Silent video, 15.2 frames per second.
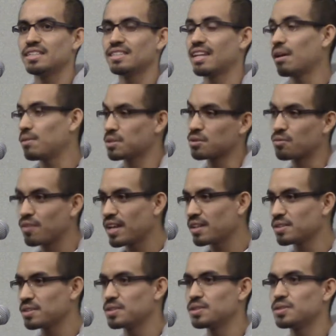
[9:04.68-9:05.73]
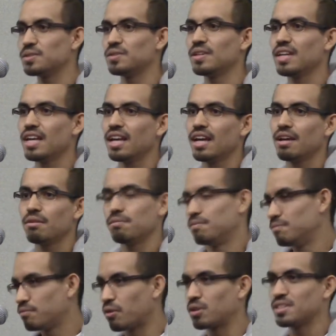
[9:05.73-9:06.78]
that I was afraid to do
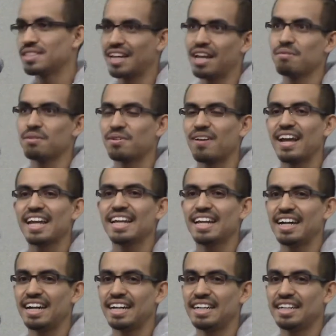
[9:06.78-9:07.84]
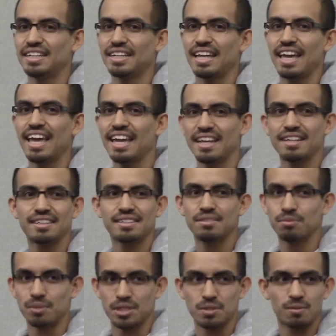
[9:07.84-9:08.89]
first timer, right? And
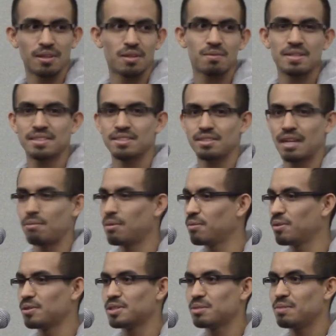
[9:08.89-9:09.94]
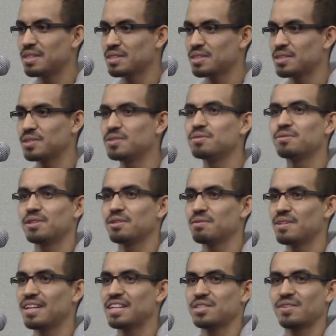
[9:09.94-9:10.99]
which is one of the reasons I'm able to speak to you in front of
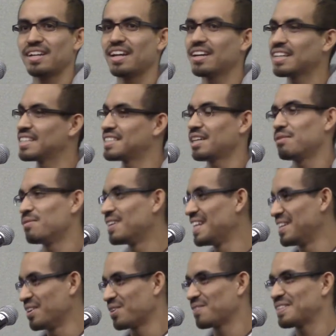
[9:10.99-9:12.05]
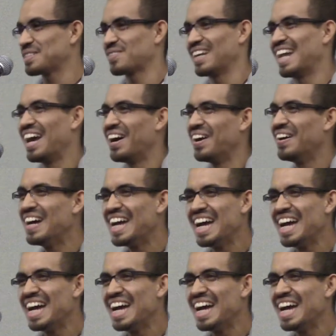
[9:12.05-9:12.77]
you guys right now, because I'm really nervous right now.